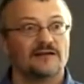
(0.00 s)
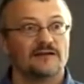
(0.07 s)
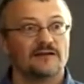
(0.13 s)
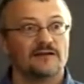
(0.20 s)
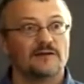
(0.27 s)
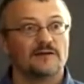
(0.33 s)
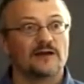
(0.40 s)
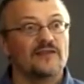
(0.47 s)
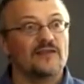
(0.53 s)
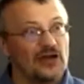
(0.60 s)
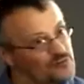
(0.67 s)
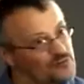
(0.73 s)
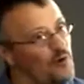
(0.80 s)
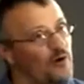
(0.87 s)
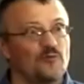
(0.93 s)
Okay?
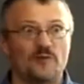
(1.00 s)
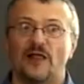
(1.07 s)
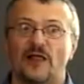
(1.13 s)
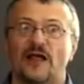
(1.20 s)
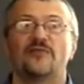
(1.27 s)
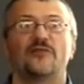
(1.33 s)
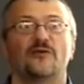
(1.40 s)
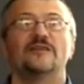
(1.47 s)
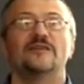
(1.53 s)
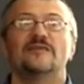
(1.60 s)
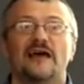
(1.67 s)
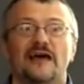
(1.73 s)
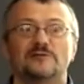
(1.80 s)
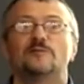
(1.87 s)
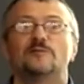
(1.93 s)
That's why we plant
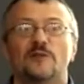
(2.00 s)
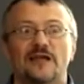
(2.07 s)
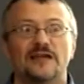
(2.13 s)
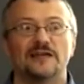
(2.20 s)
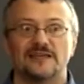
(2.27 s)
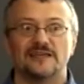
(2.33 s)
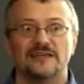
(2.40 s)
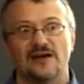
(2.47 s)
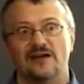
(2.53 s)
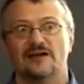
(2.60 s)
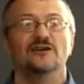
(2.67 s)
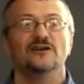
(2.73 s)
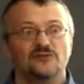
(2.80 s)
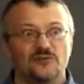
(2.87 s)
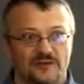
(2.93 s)
30,000 plants and not
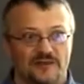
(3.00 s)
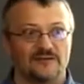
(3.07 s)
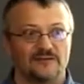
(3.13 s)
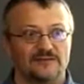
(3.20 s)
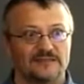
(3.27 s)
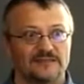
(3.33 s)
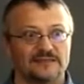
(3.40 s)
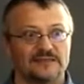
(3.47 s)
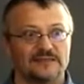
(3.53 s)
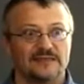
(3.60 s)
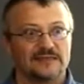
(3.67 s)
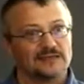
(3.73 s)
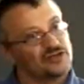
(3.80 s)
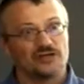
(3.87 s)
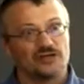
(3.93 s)
100,000
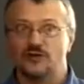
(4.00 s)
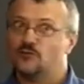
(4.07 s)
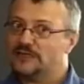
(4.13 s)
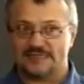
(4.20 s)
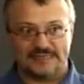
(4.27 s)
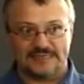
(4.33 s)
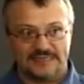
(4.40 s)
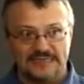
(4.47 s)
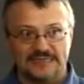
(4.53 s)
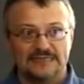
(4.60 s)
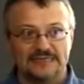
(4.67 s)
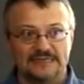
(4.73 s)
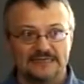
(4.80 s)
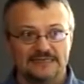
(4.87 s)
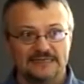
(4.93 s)
because you're going to waste seed.
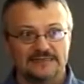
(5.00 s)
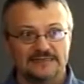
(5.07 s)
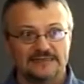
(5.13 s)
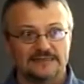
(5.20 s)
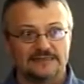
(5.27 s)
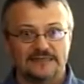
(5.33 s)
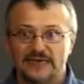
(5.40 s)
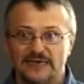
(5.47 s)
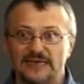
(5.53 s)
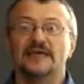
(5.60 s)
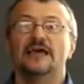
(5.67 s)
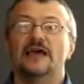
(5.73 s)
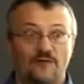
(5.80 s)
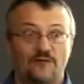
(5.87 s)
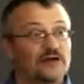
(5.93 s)
Okay?
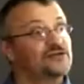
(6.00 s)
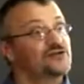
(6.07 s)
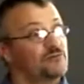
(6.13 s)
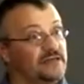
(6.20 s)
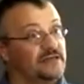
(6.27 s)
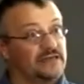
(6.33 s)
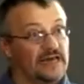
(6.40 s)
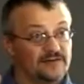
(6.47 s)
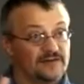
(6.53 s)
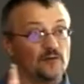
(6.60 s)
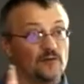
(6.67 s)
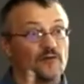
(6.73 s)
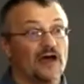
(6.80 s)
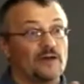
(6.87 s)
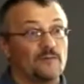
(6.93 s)
Eventually, yeah, they'll
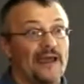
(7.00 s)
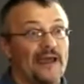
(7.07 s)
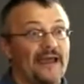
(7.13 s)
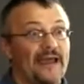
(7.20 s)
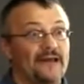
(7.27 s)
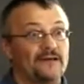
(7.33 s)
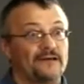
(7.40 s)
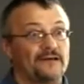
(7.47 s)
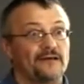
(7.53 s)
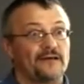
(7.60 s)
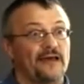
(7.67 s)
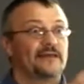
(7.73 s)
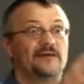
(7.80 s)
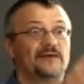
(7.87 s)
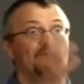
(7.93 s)
die back
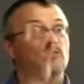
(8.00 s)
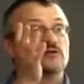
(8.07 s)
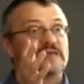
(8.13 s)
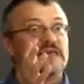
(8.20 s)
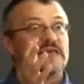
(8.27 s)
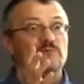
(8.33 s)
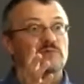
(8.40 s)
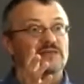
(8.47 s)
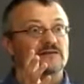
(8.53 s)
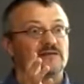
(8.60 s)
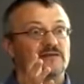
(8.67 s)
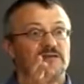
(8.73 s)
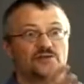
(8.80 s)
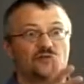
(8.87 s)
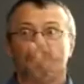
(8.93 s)
and give you the same yield
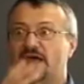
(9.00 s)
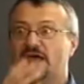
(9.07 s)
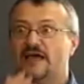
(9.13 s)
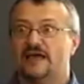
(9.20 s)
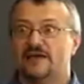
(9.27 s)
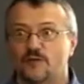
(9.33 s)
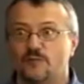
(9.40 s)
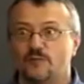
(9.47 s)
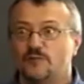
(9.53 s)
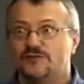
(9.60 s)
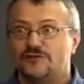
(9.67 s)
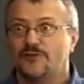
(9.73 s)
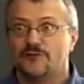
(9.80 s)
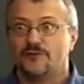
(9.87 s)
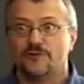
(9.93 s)
that you would have had if you put
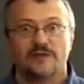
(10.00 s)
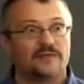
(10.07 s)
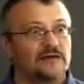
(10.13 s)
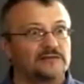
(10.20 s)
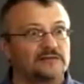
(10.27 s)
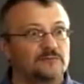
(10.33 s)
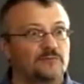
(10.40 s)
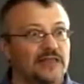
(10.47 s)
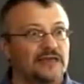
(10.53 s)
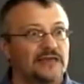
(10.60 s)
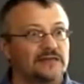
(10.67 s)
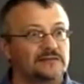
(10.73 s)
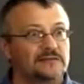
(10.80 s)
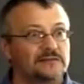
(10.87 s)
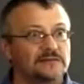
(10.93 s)
your 30,000
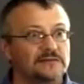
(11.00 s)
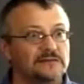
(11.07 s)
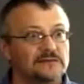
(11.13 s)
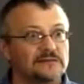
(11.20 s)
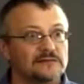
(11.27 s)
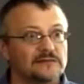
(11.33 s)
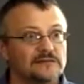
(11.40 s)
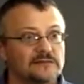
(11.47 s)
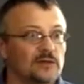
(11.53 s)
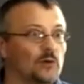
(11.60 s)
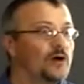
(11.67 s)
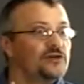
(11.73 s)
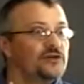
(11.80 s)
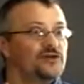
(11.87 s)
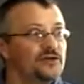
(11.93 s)
plants. So
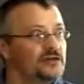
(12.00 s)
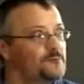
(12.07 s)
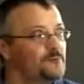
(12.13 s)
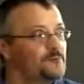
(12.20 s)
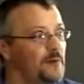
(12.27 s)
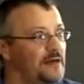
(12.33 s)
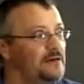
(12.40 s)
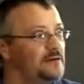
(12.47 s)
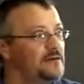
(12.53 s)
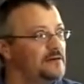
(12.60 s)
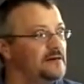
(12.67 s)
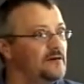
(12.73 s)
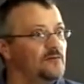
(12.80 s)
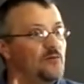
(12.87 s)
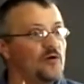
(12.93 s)
why should I spend, you
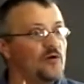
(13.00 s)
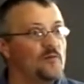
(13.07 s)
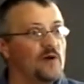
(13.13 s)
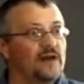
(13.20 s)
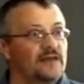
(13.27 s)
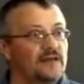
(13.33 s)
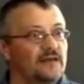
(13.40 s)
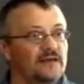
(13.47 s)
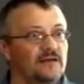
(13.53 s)
know, more money